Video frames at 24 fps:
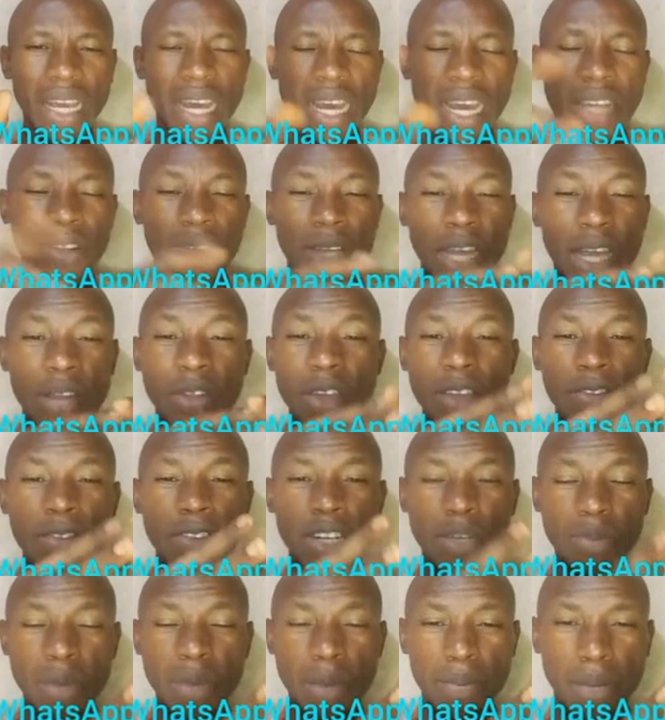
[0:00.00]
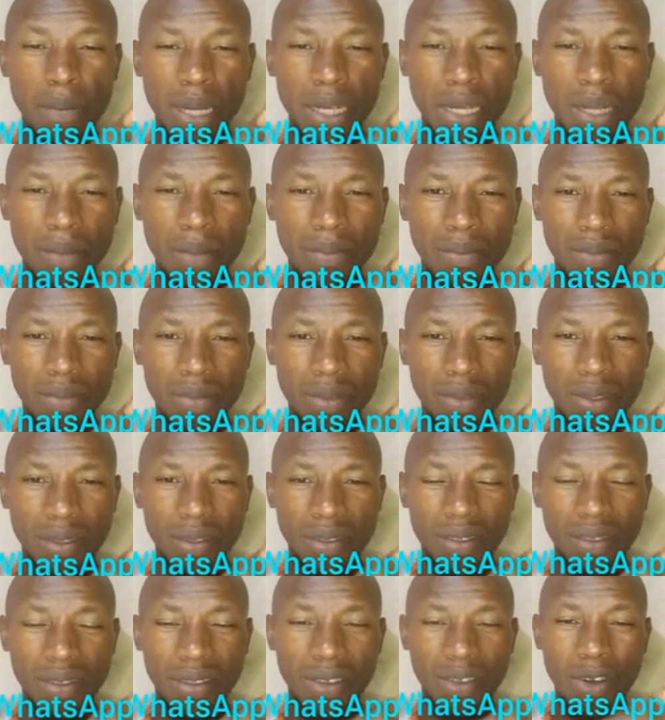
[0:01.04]
And you cannot even remember them
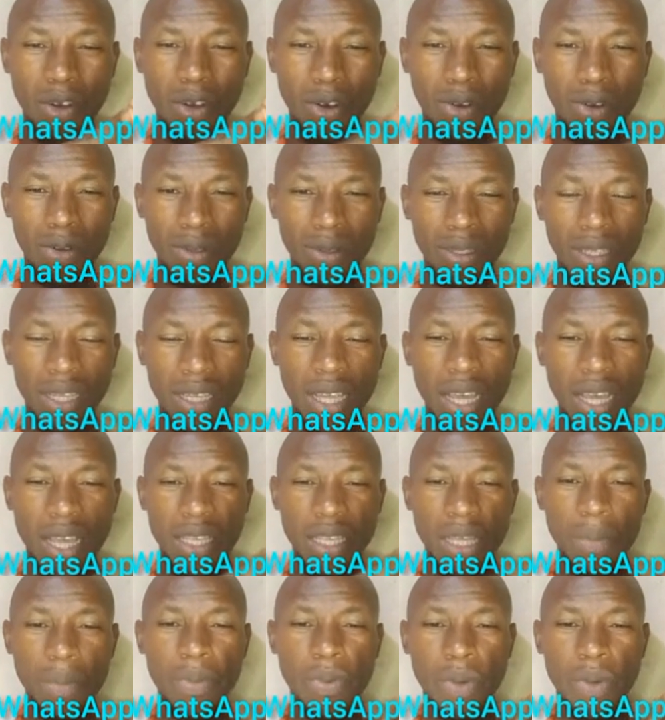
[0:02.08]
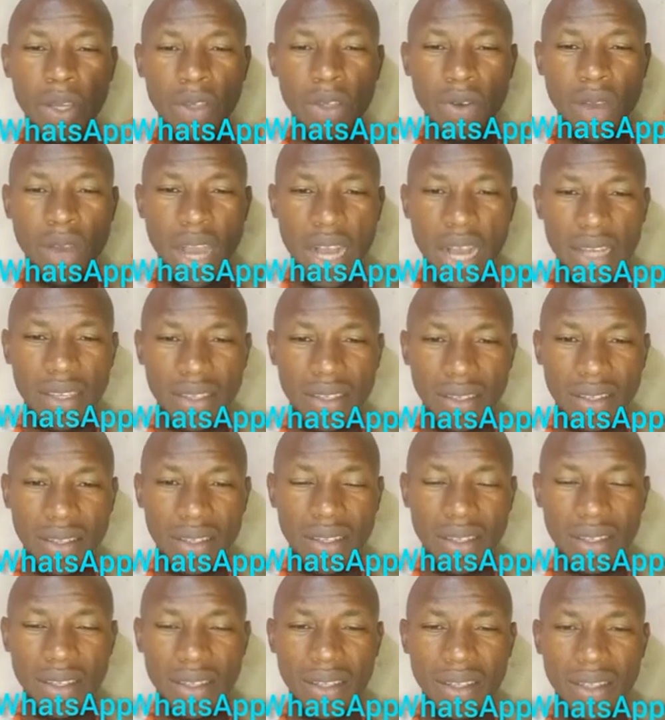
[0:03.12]
all, except when you ask
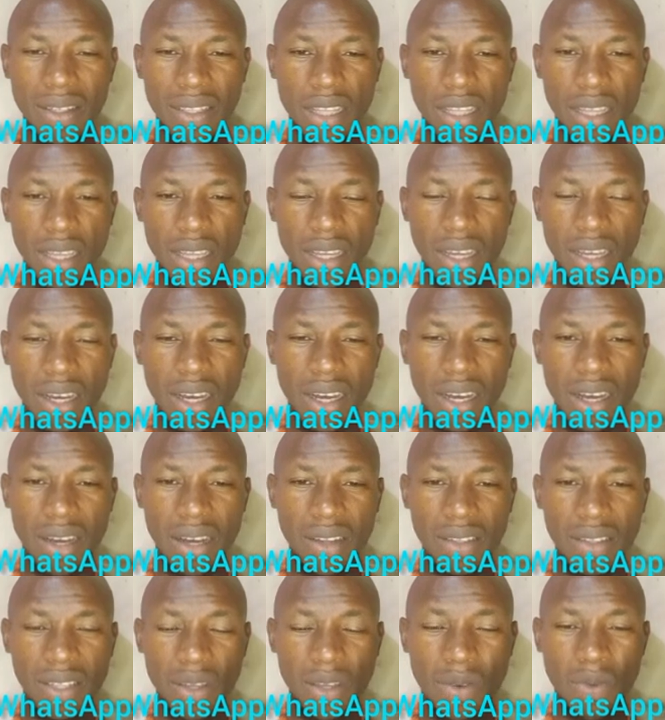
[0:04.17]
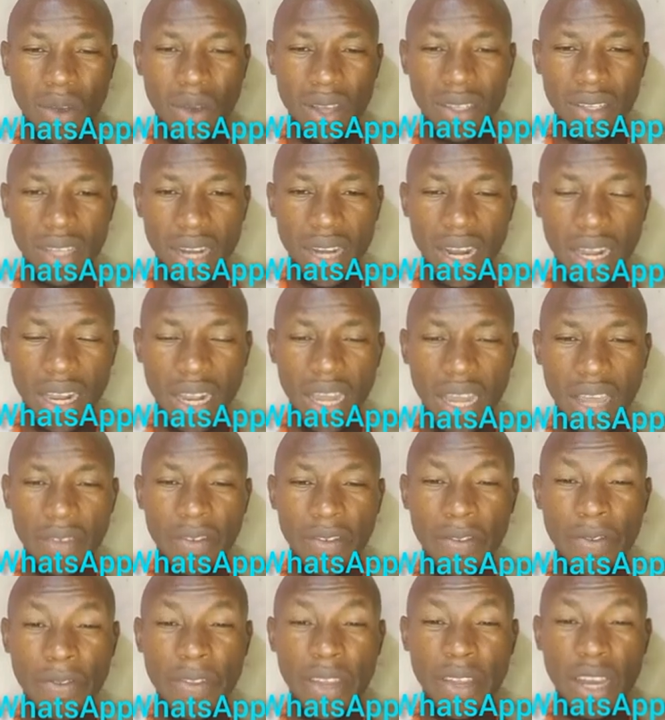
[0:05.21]
the ones that are alive,
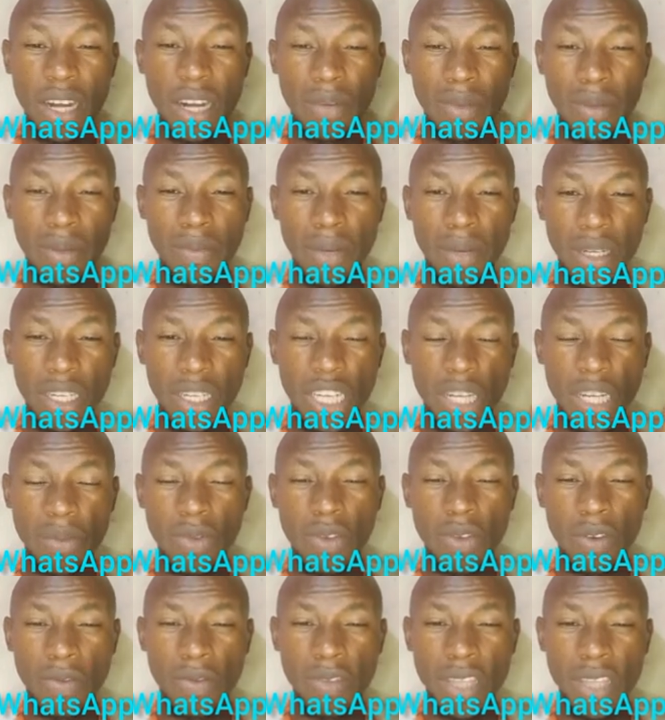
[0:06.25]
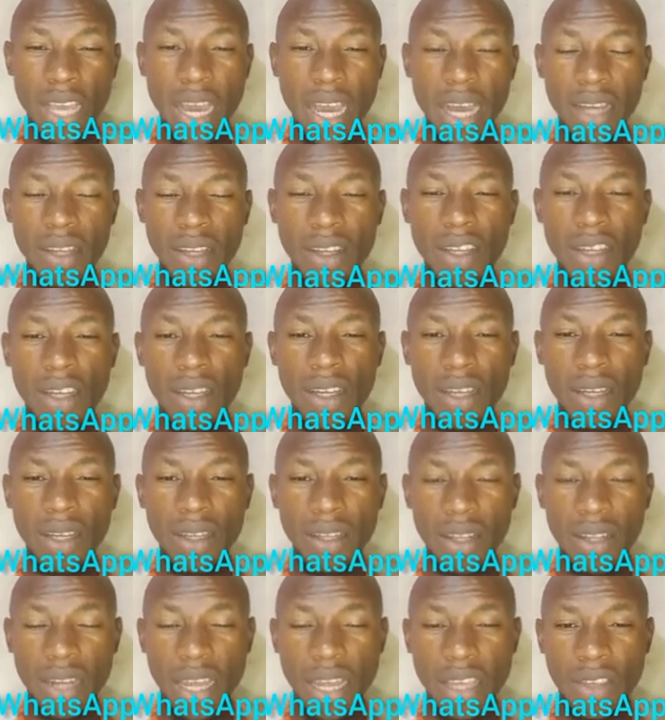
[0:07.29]
if they can remember the names of their,
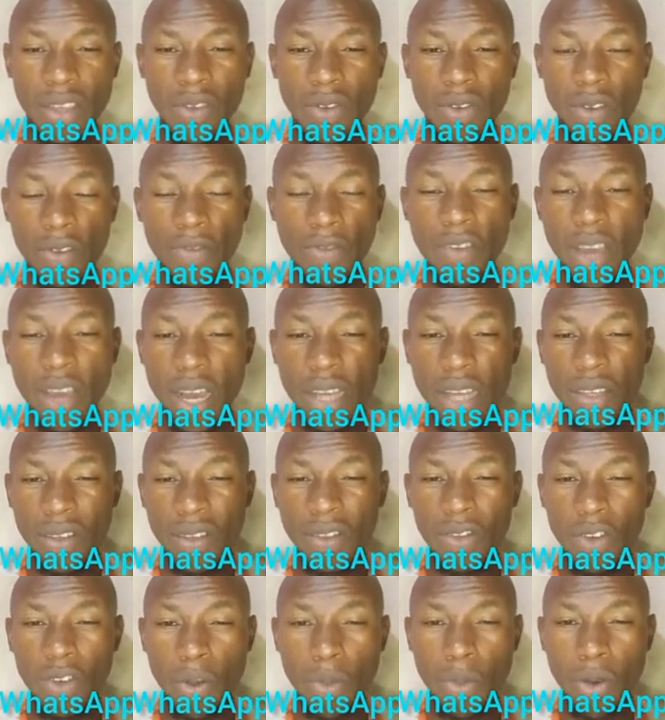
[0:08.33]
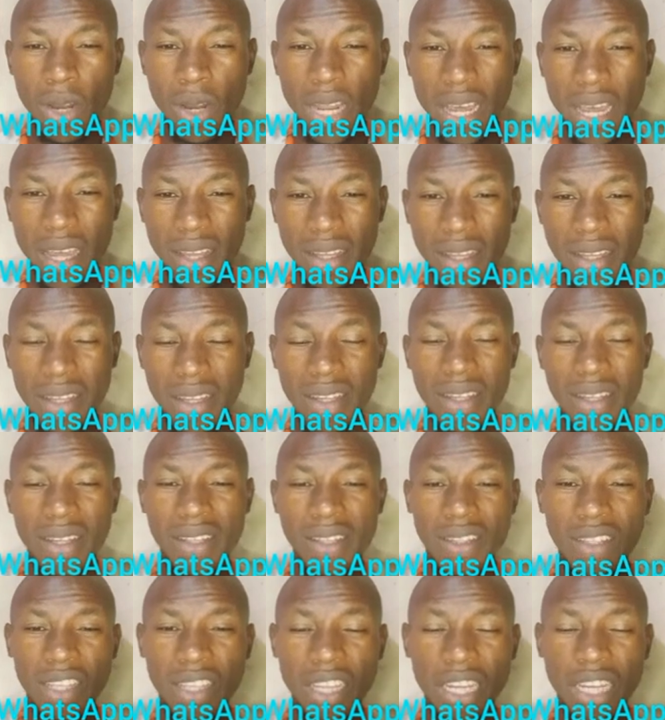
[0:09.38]
like if you're asking your mother
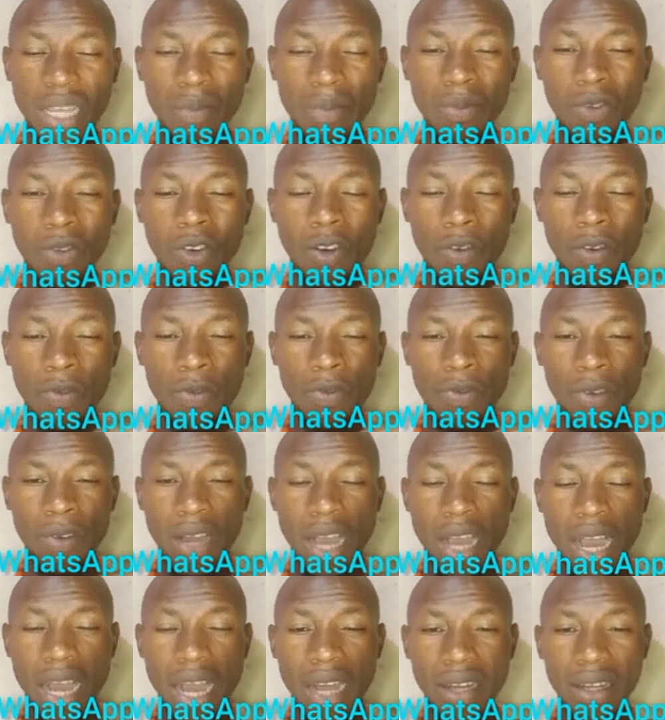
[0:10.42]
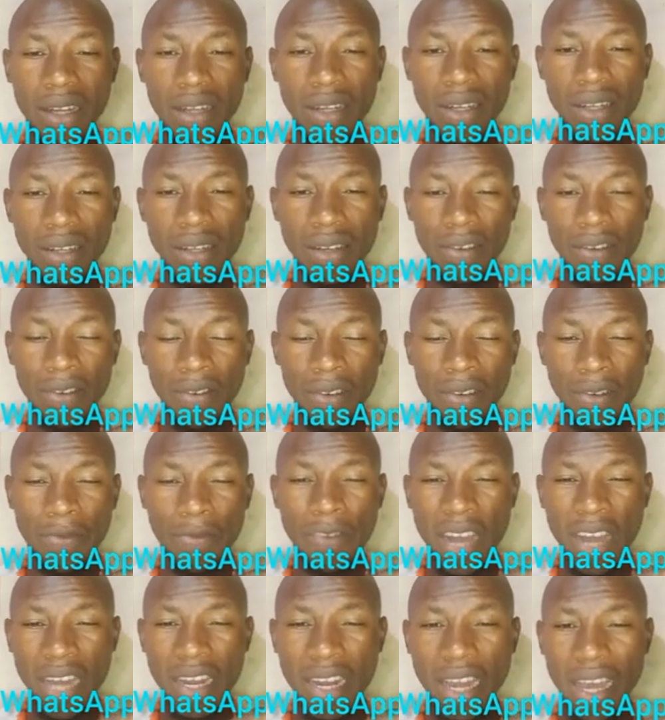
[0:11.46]
the name of her
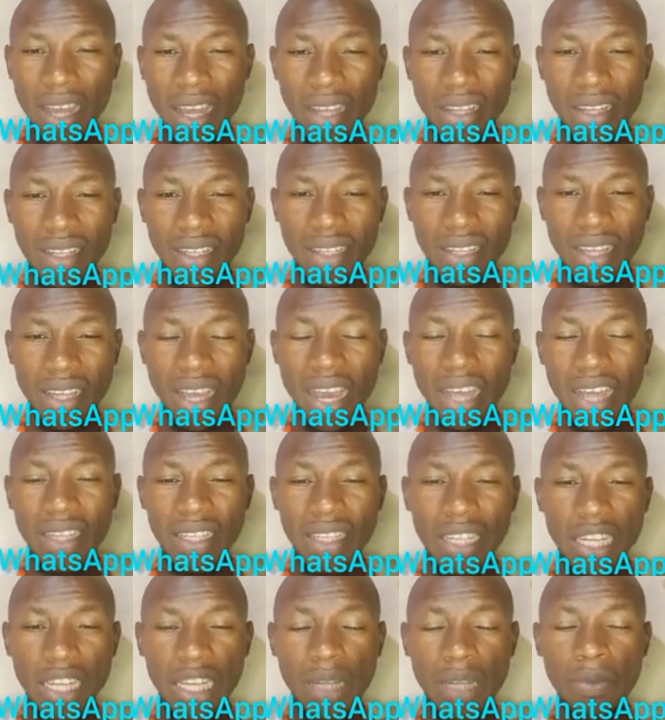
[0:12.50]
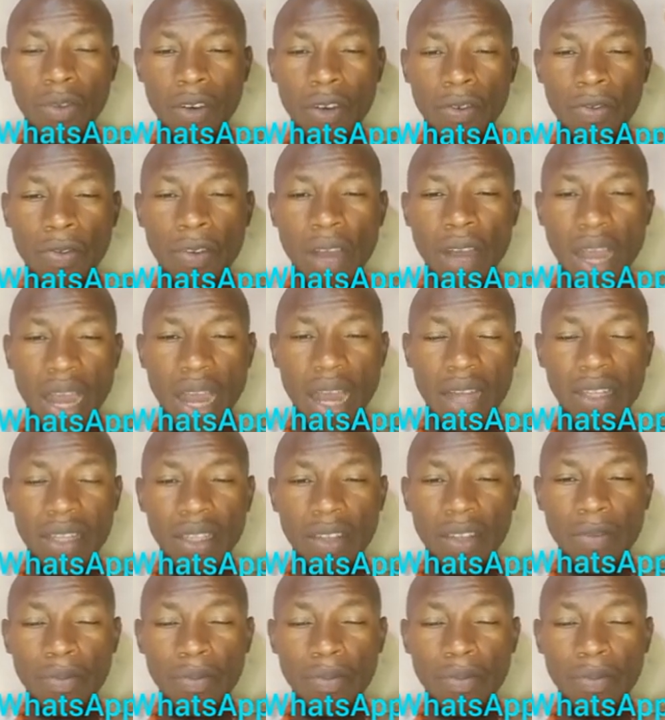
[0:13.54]
father and the name of the